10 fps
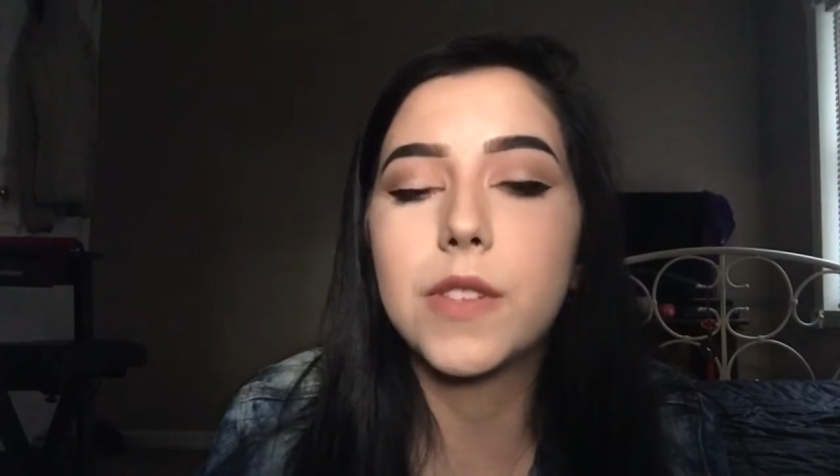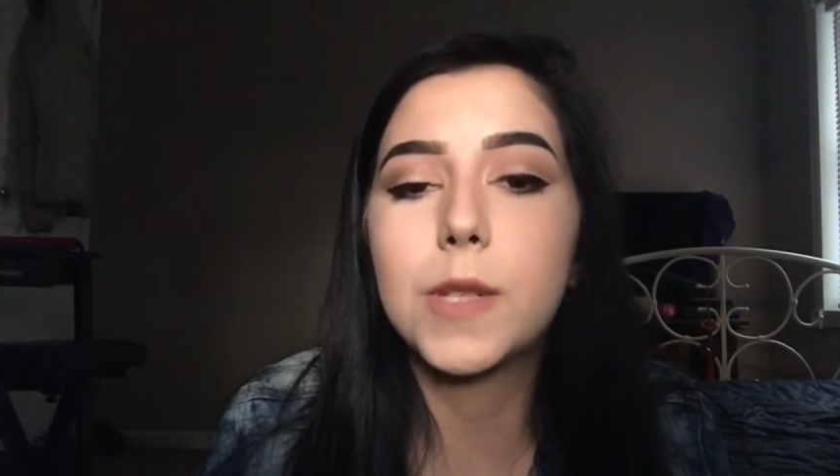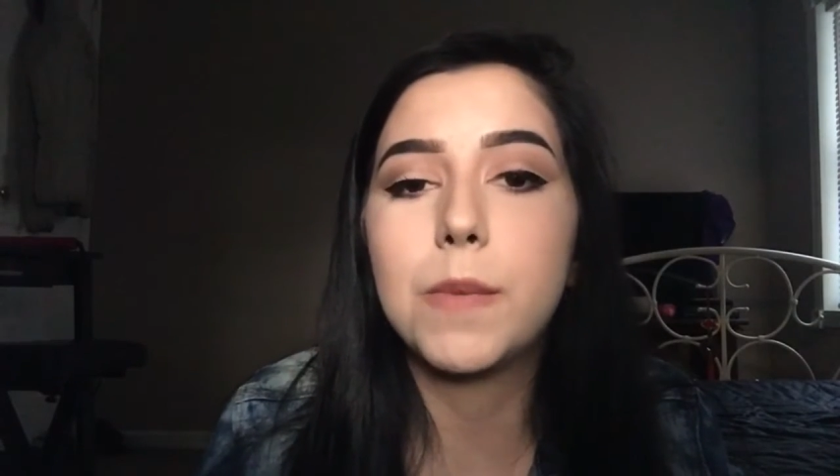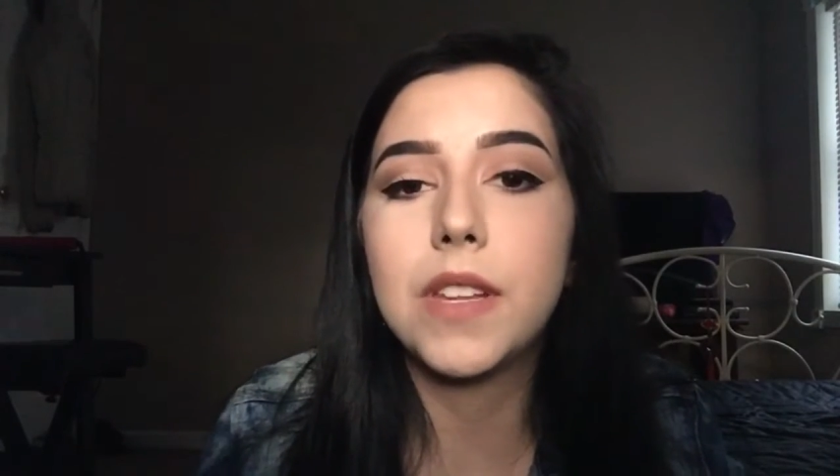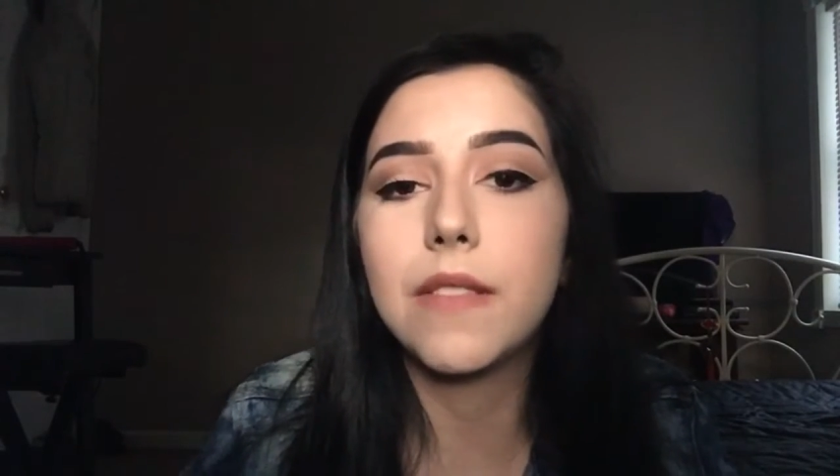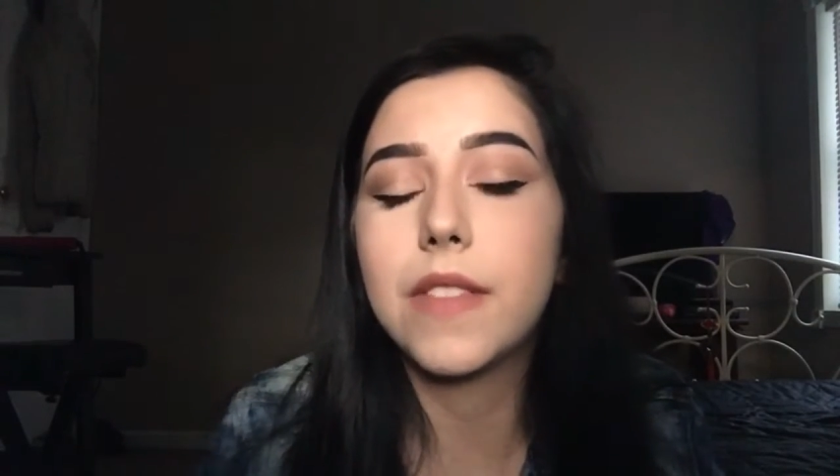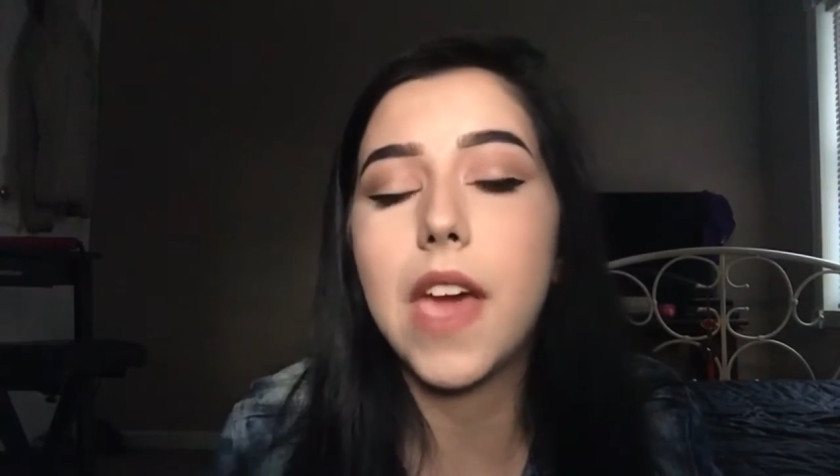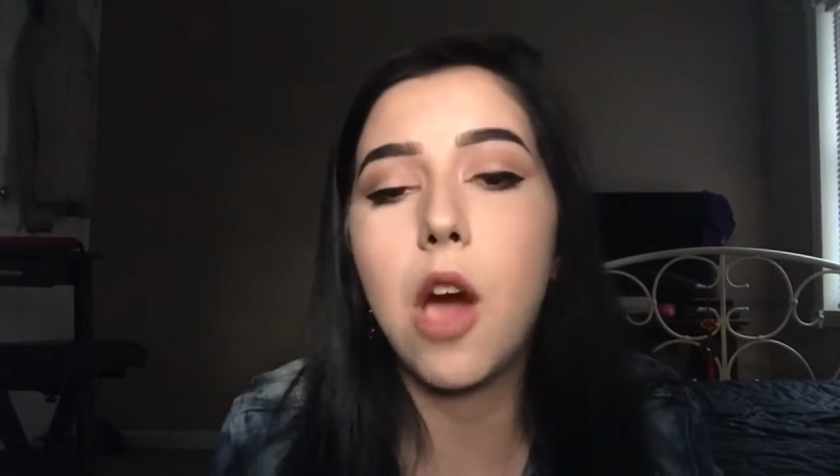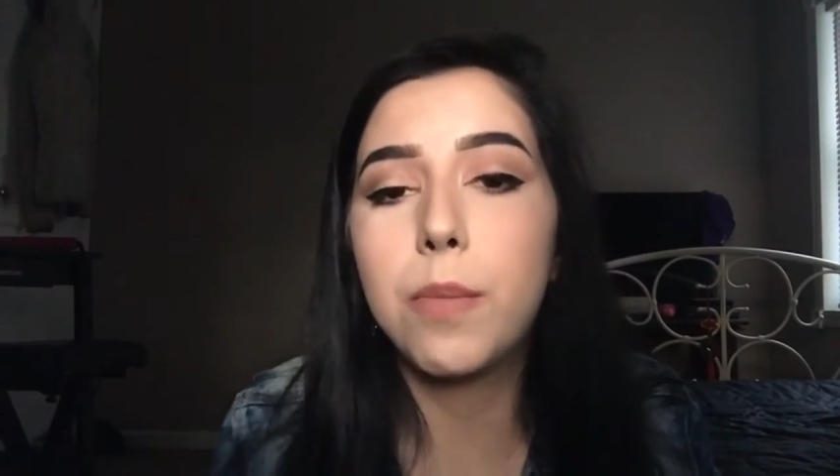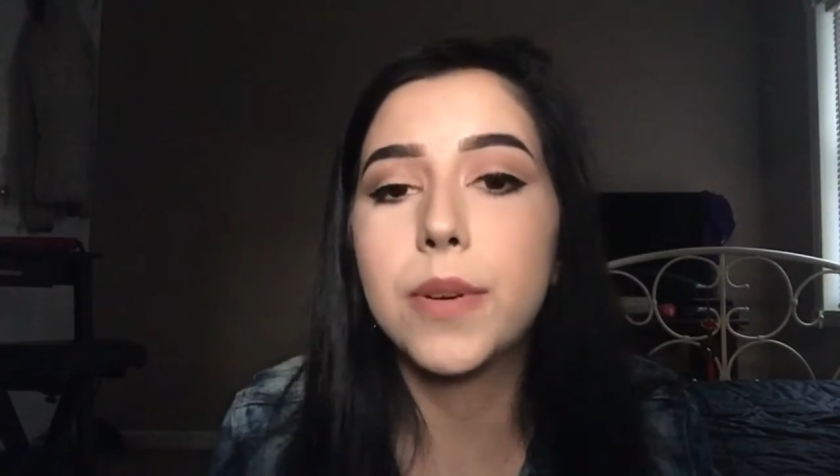speed of the
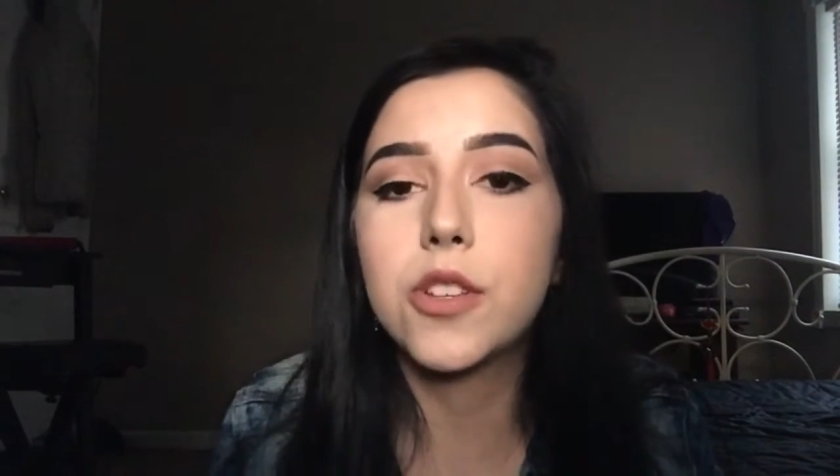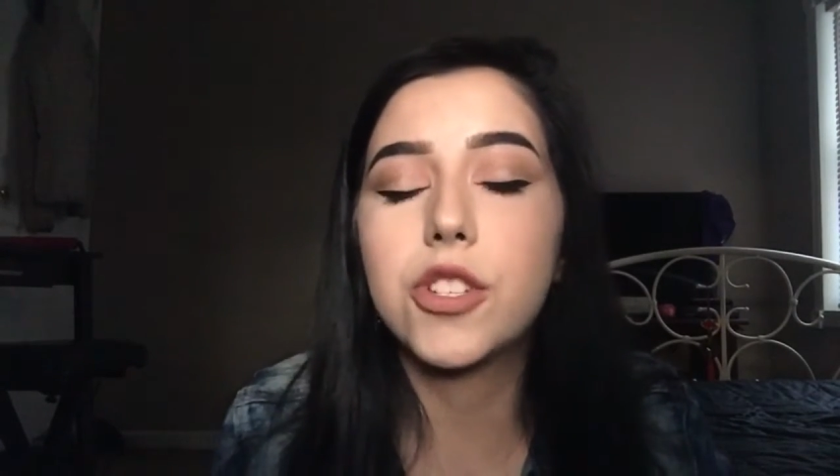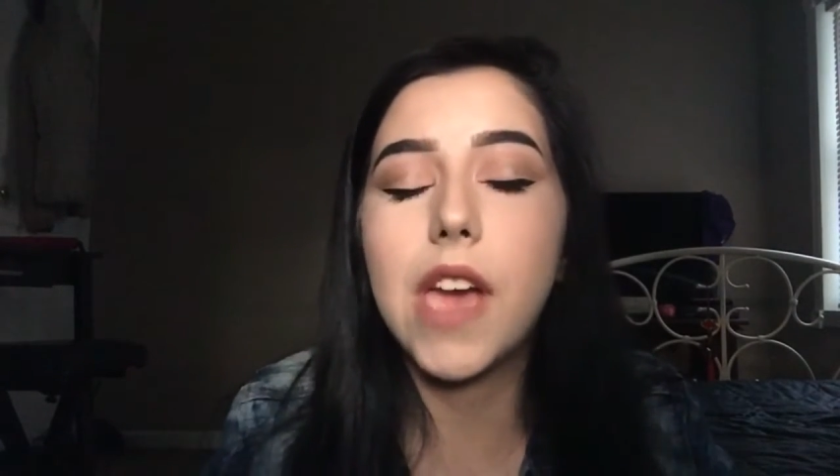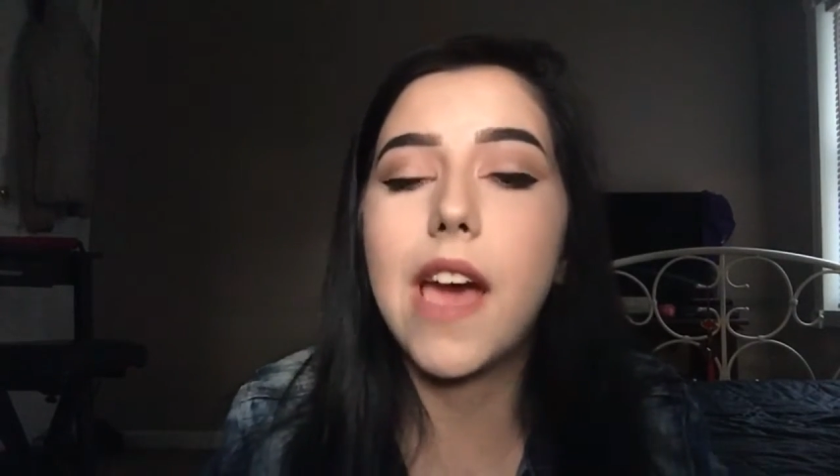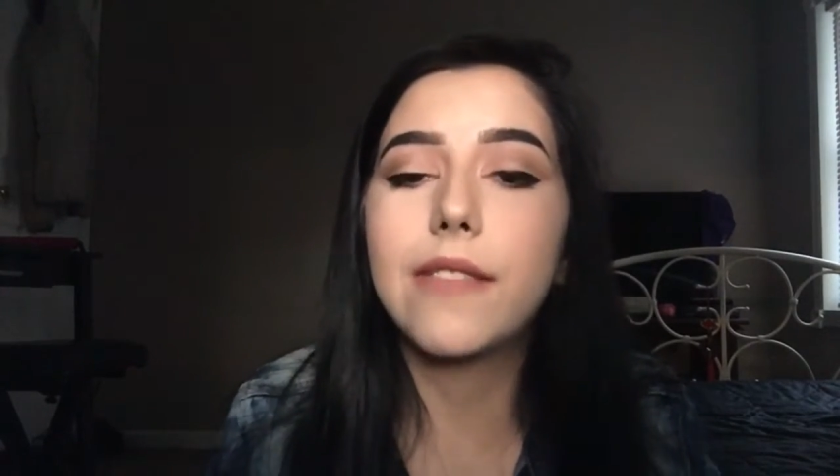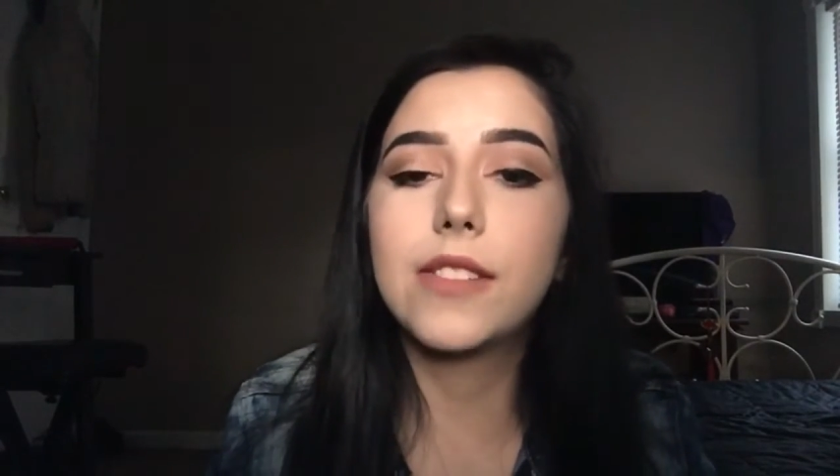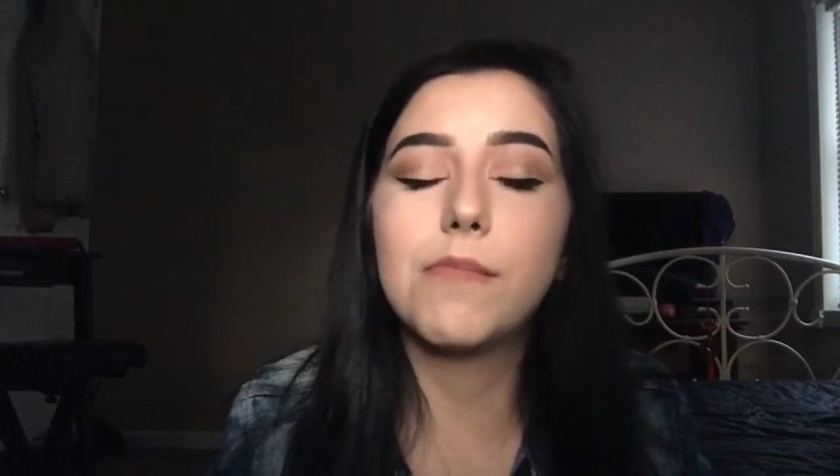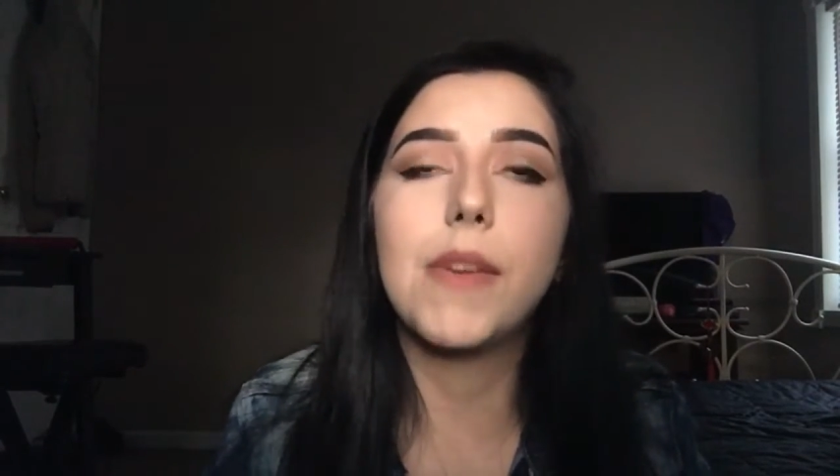output shaft,